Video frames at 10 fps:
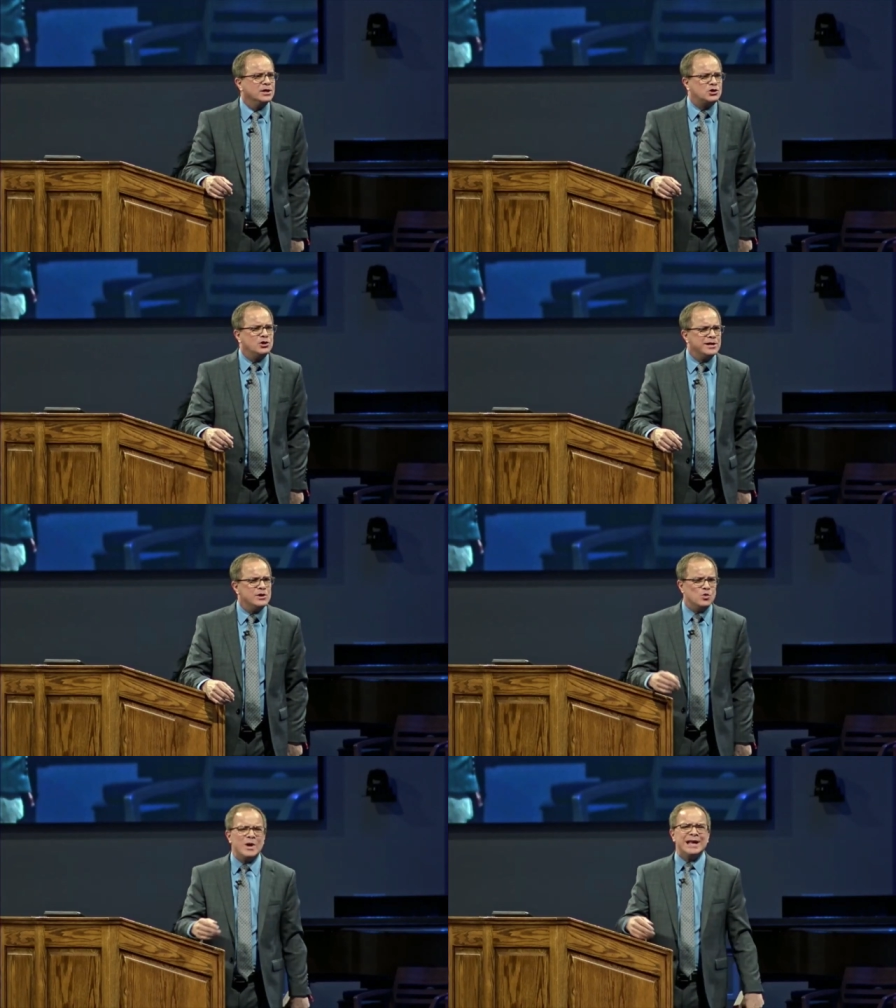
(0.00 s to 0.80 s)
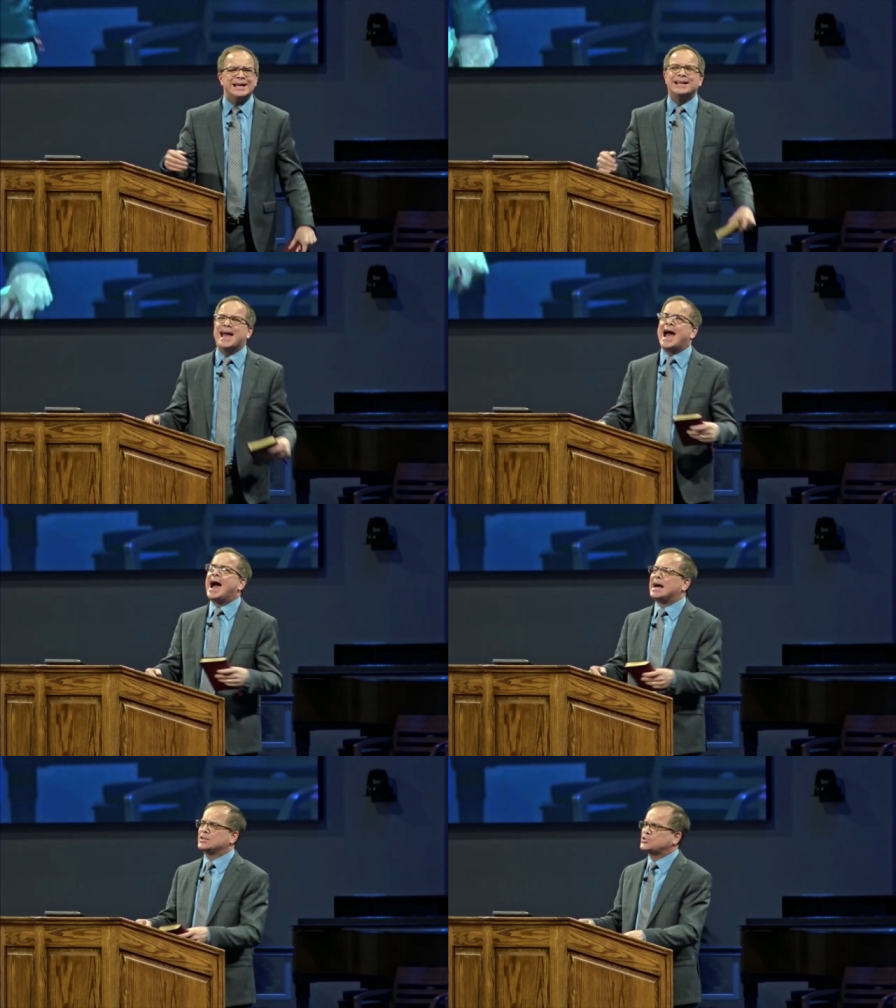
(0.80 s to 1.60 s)
couldn't we
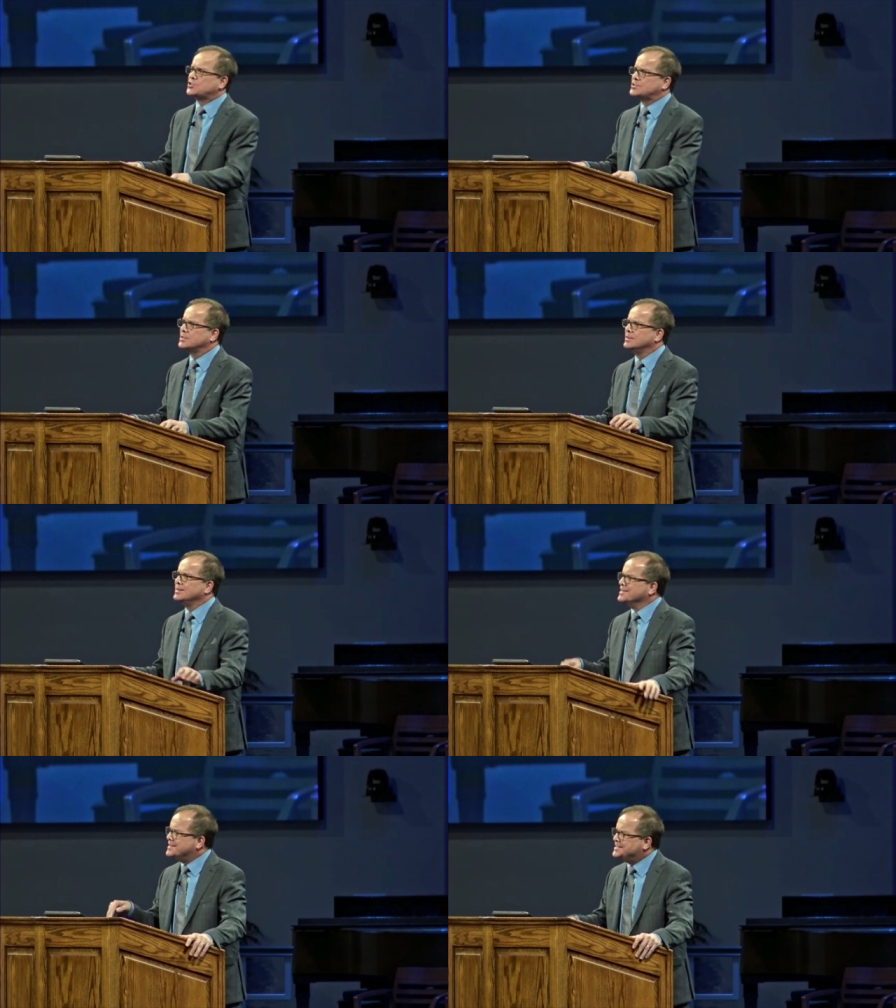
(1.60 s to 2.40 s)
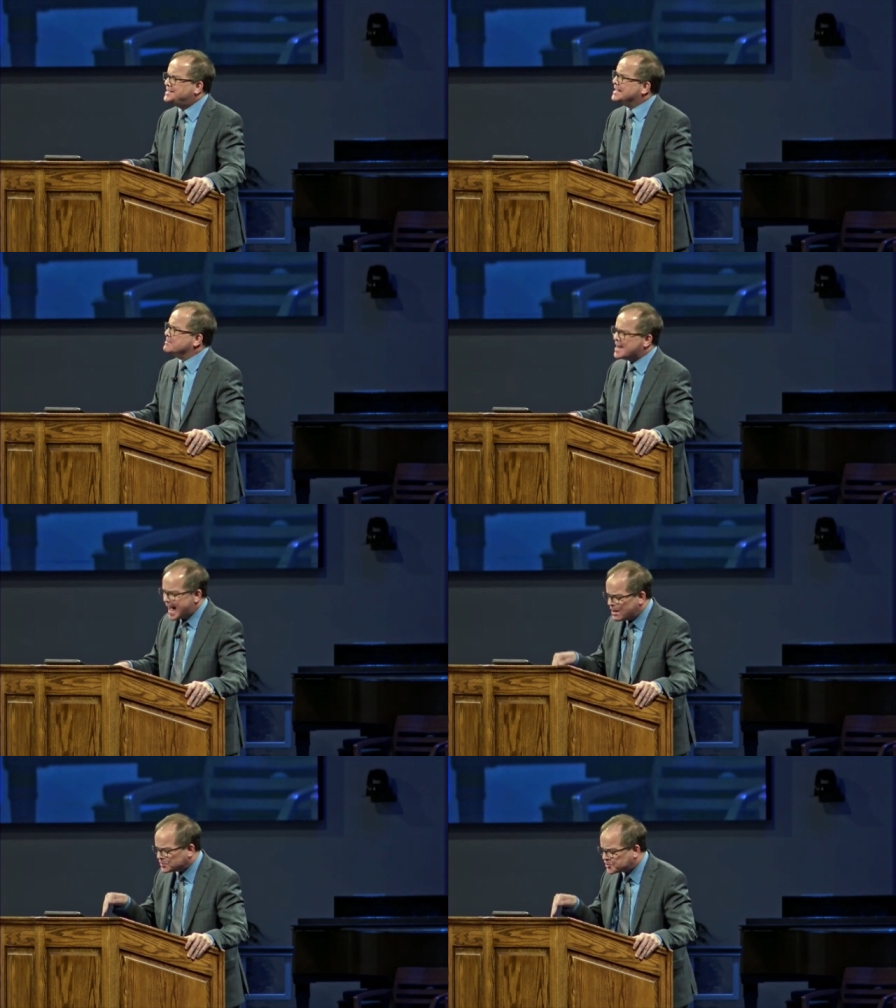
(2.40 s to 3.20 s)
cast the demon
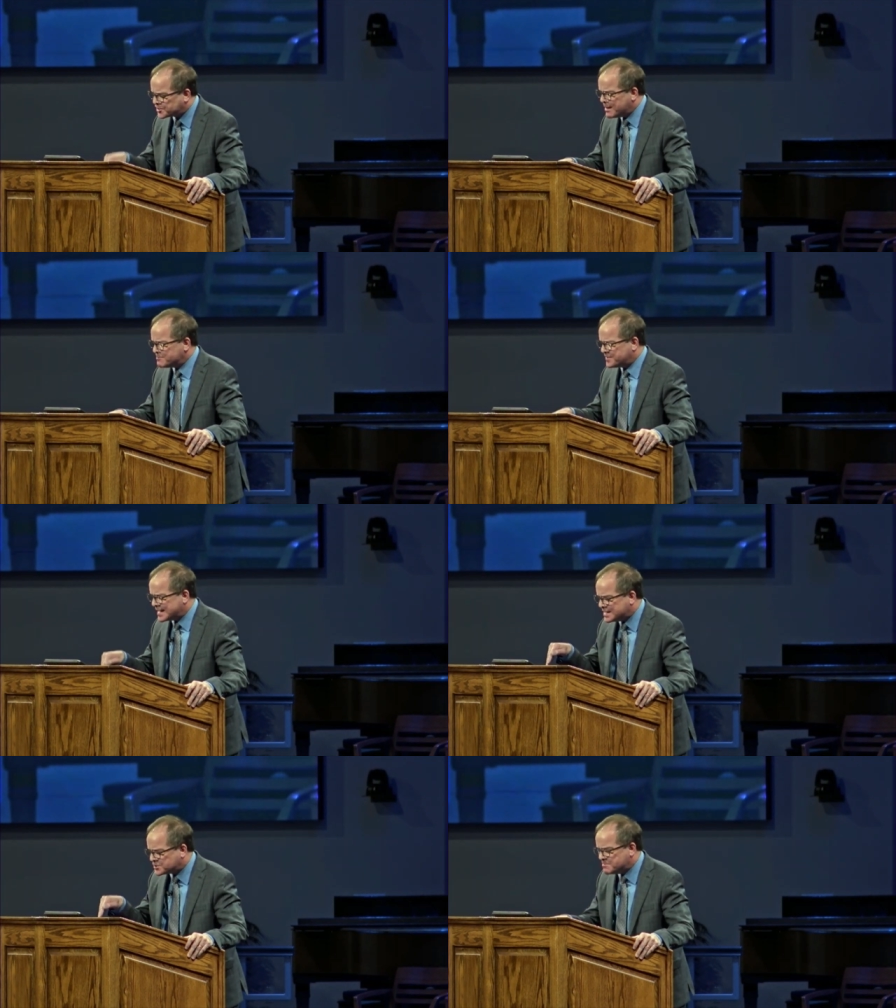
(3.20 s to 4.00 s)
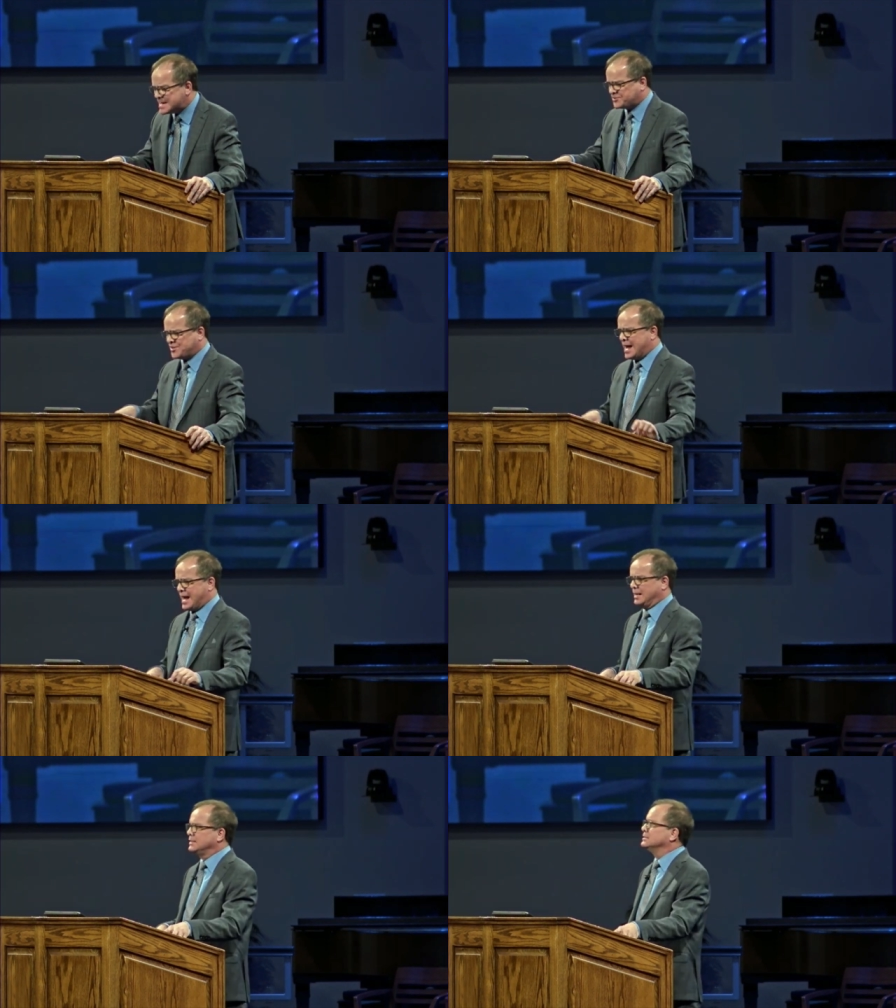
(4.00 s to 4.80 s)
out? Something is missing.